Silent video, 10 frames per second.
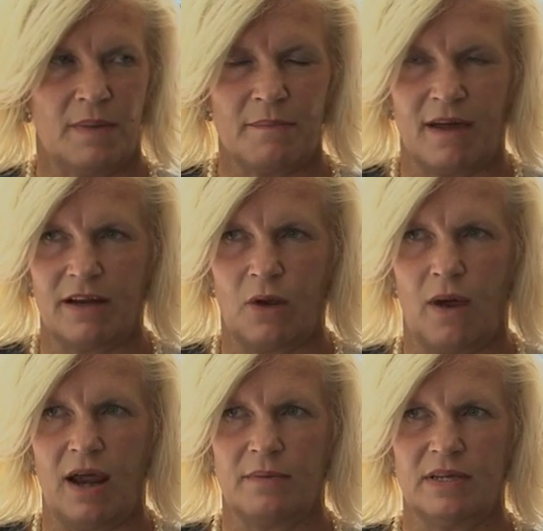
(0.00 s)
about my
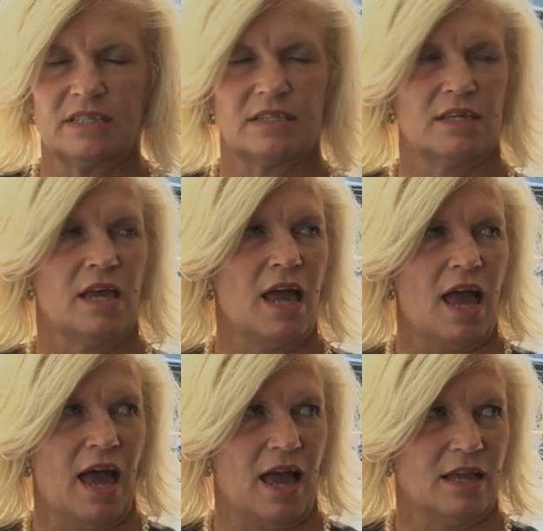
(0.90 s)
requirements,
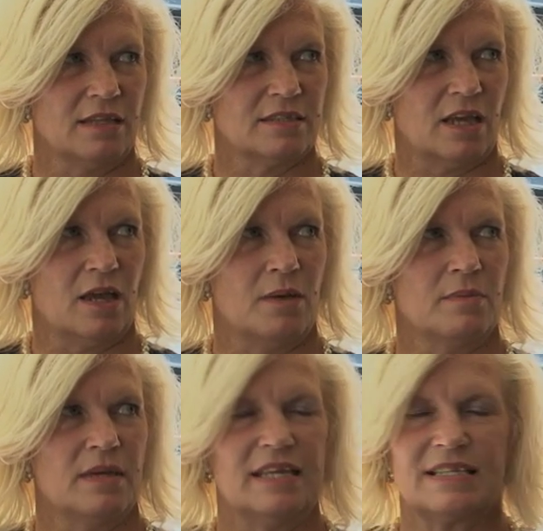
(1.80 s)
and
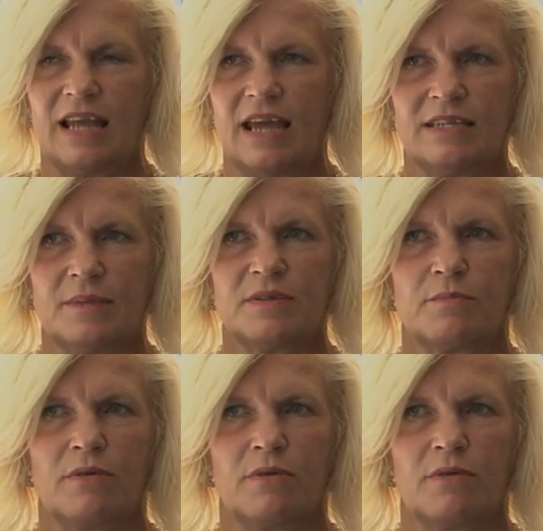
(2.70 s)
he's lined up some